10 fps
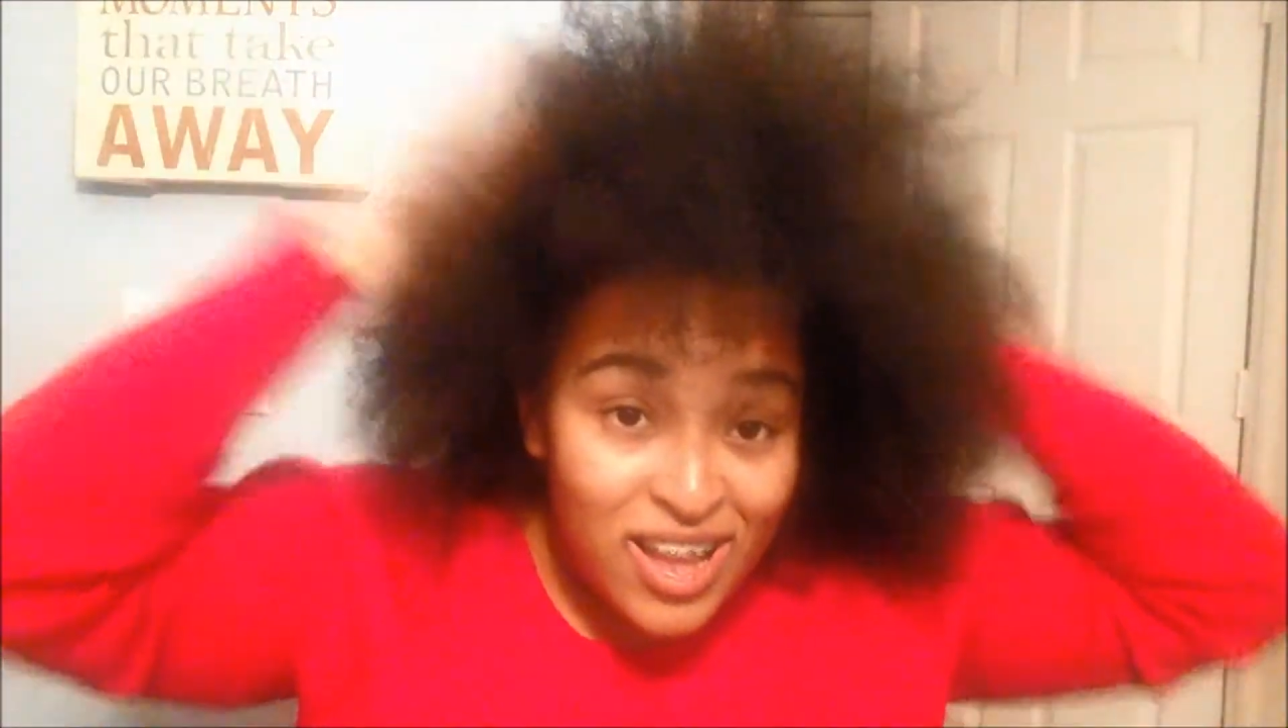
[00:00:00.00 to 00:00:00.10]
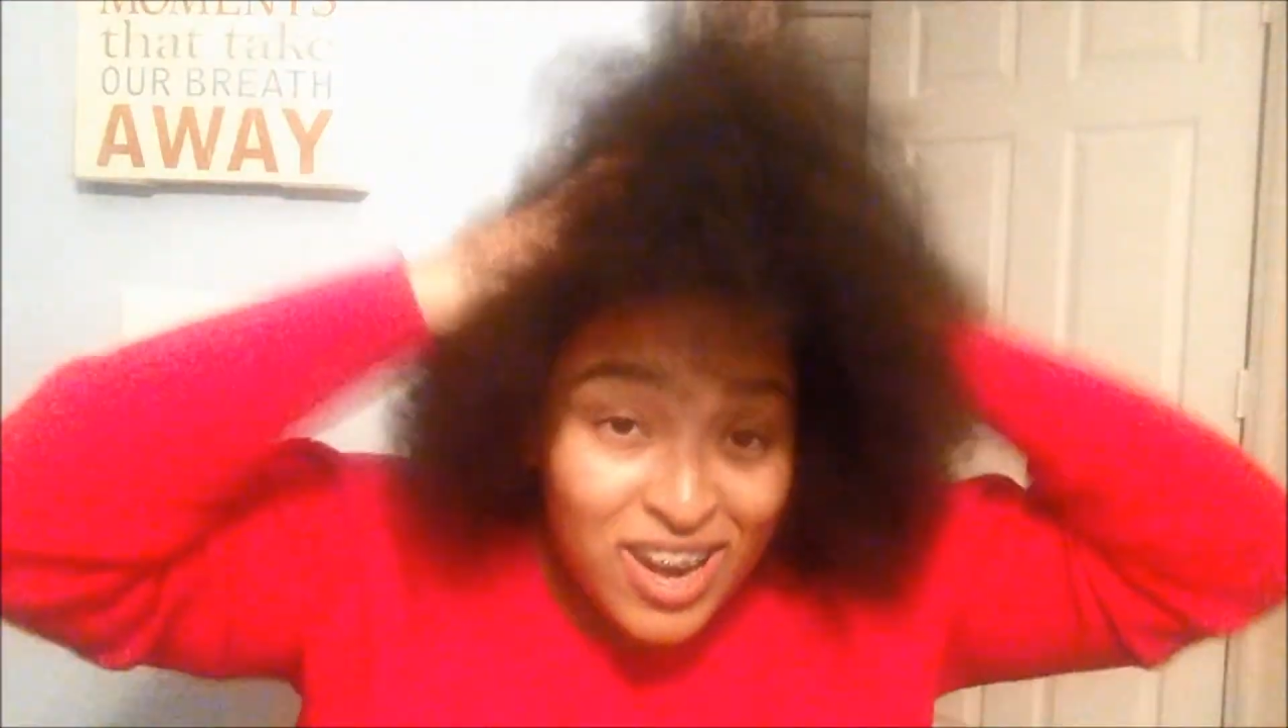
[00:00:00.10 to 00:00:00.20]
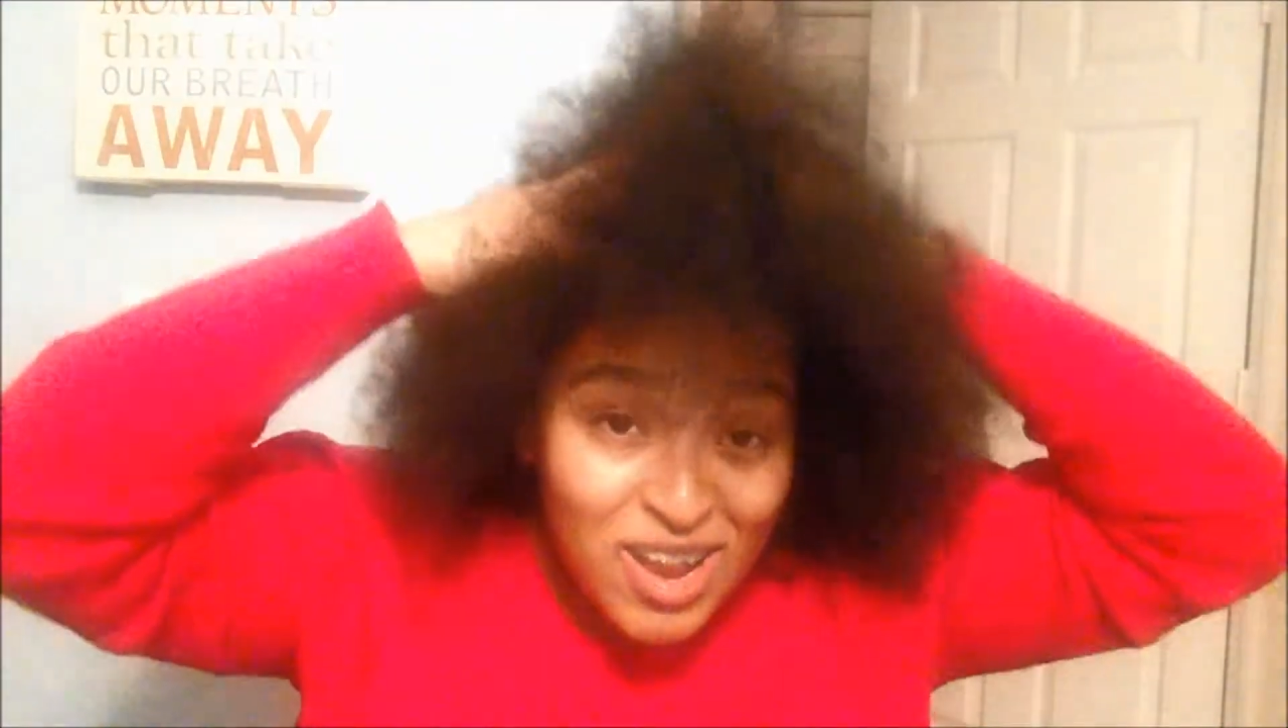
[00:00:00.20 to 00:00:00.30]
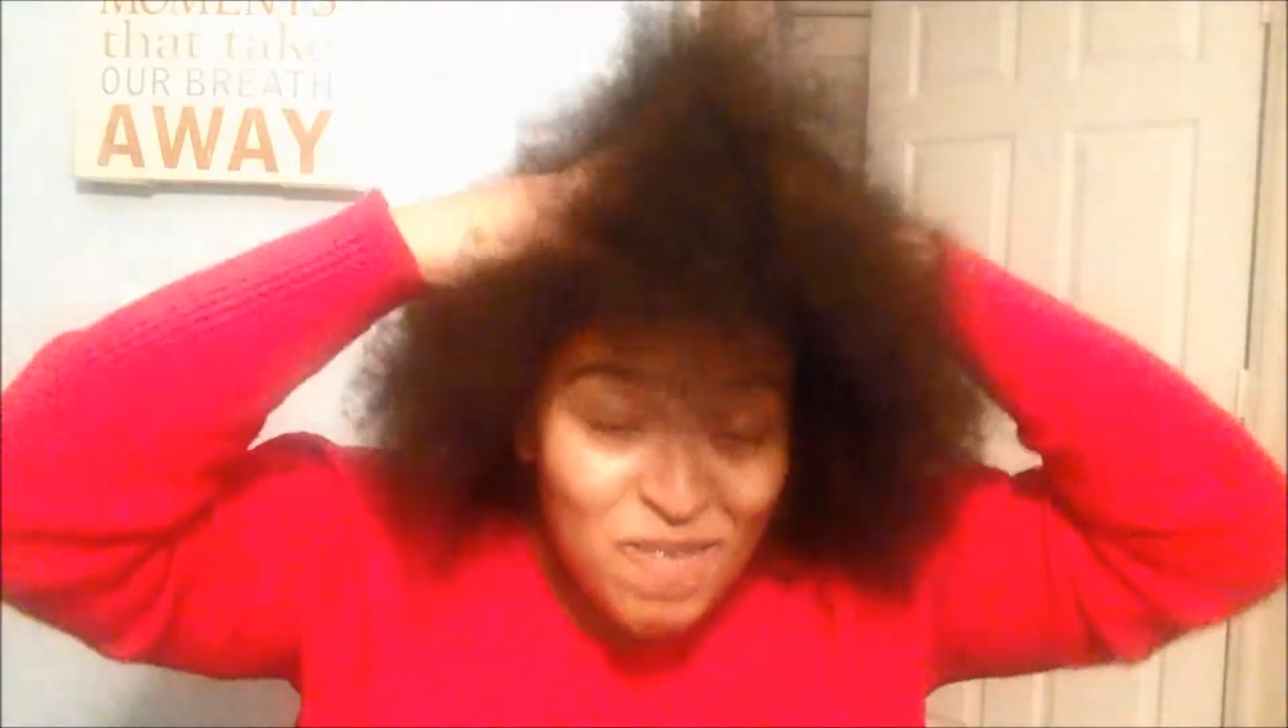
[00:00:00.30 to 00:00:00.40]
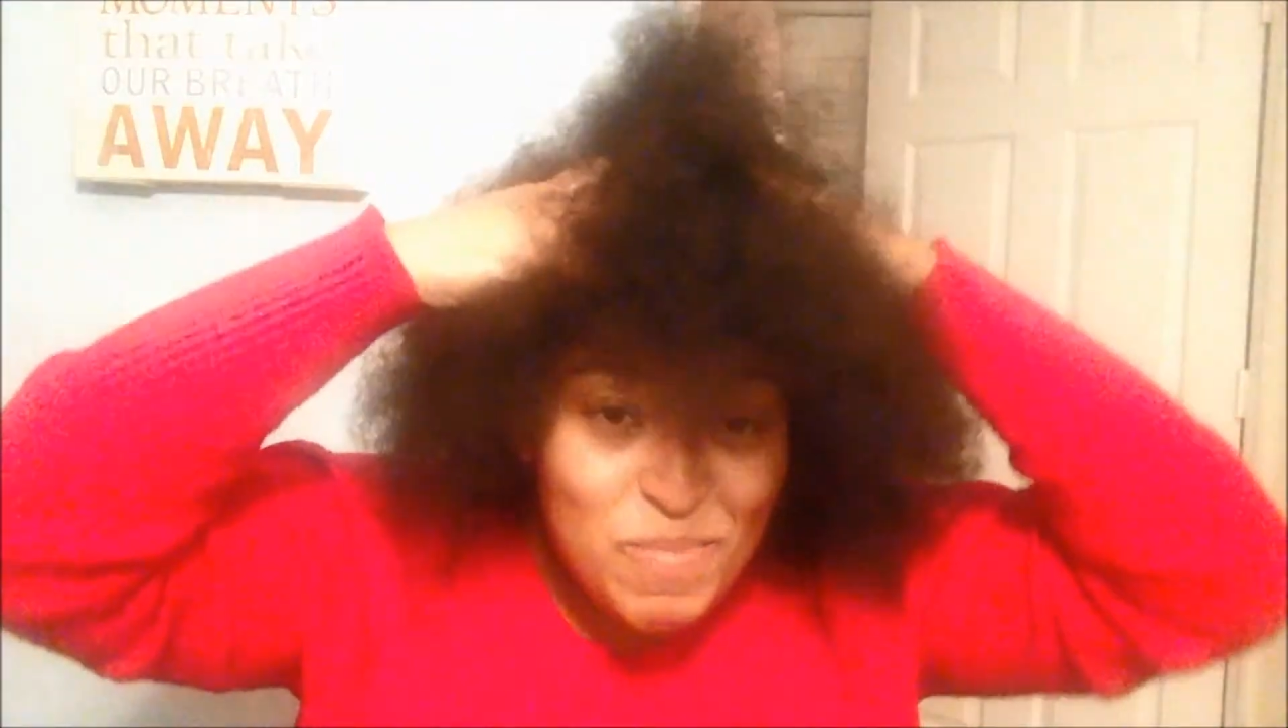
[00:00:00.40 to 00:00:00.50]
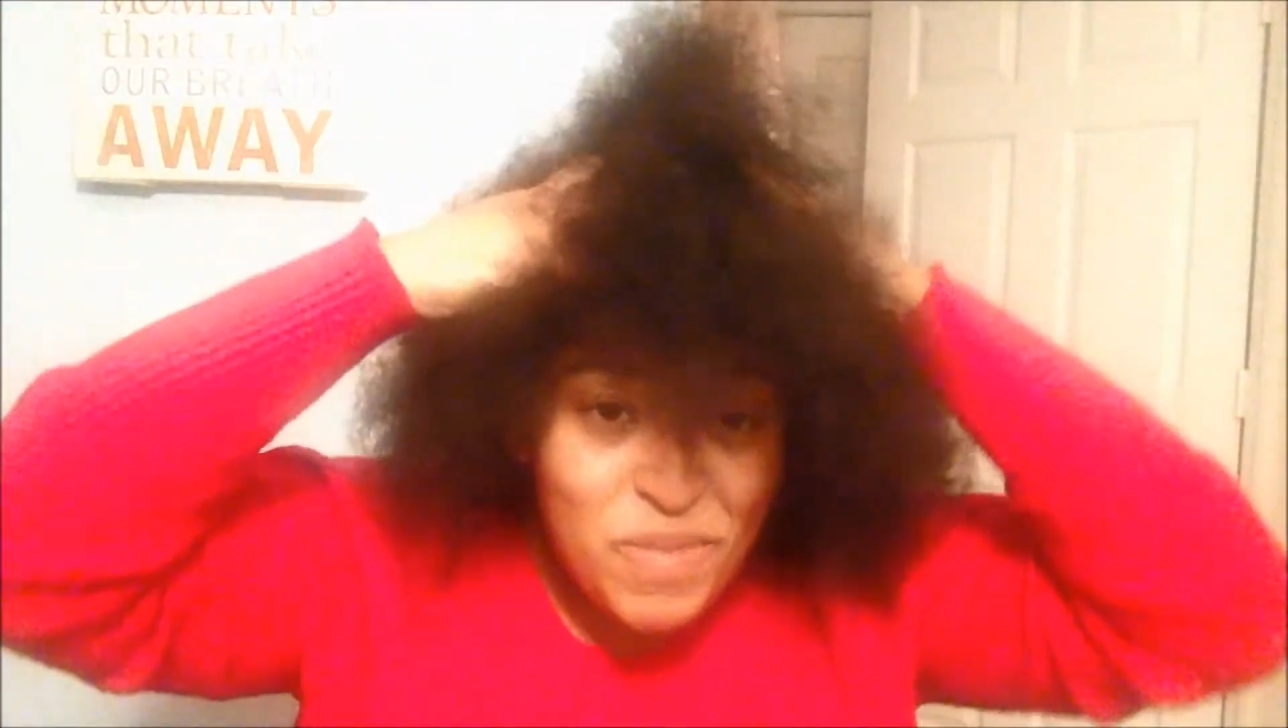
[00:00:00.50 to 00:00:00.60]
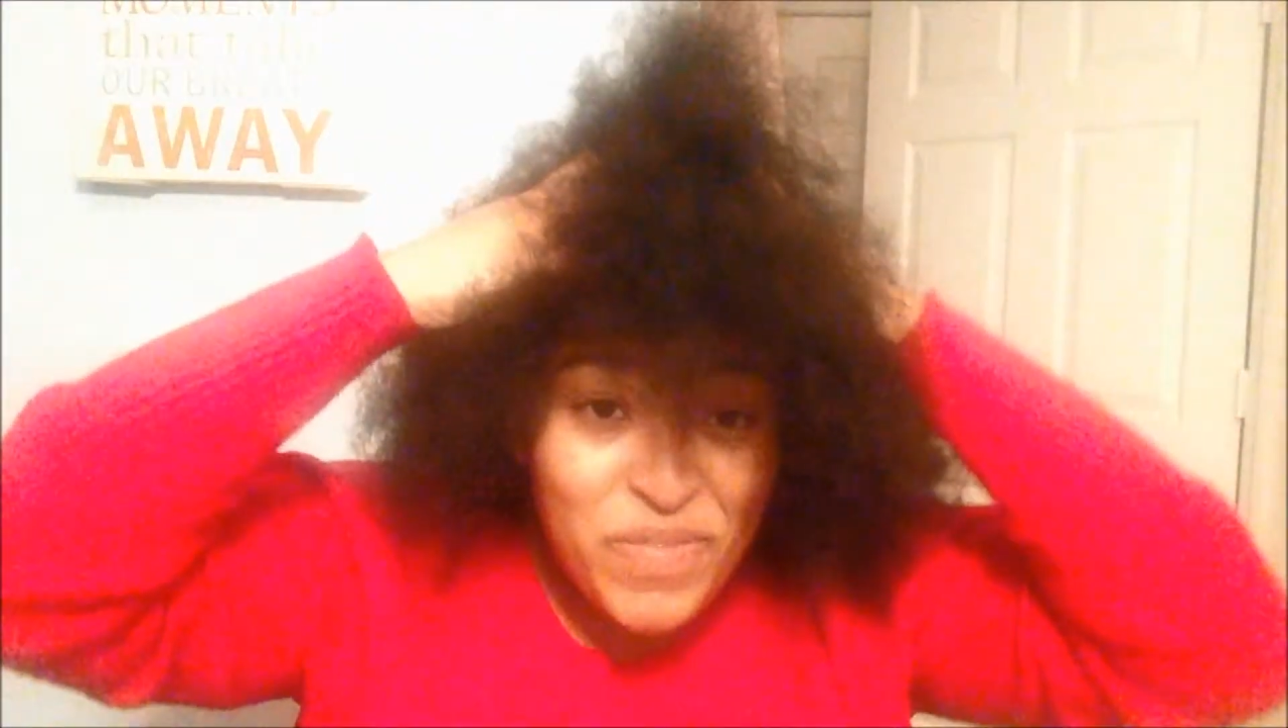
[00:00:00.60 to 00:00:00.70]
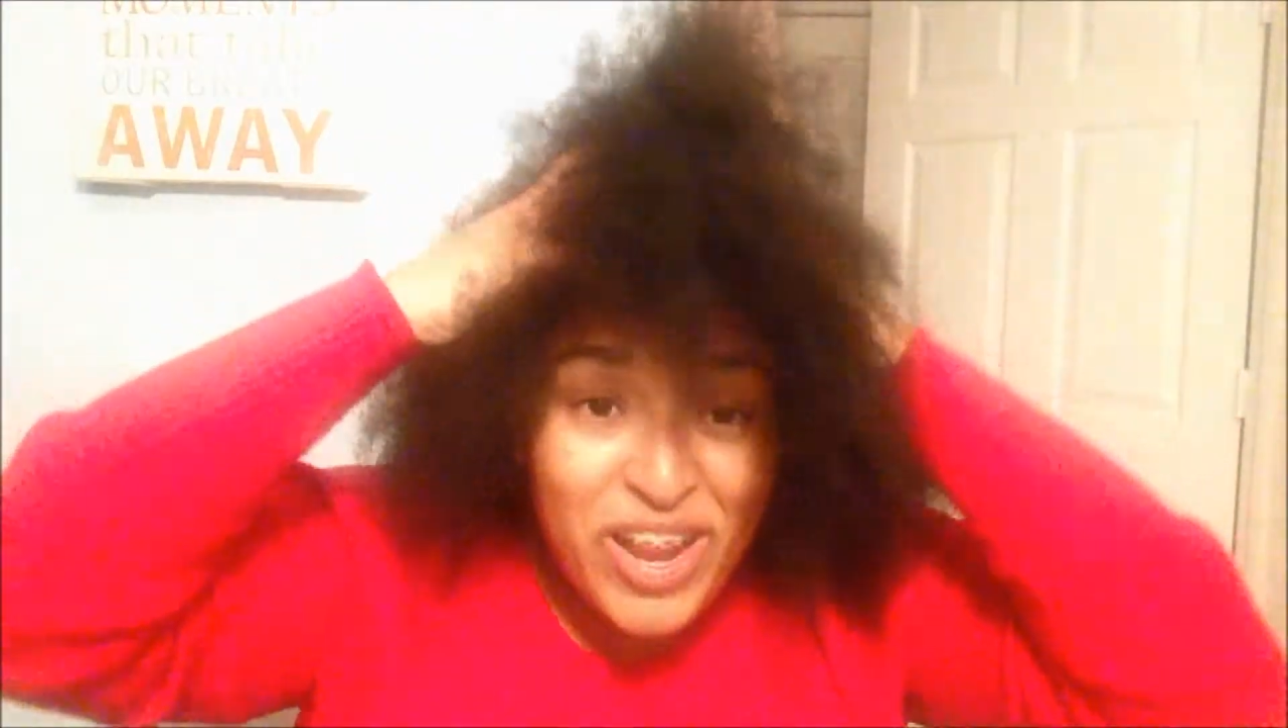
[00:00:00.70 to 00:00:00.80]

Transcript: gonna go run my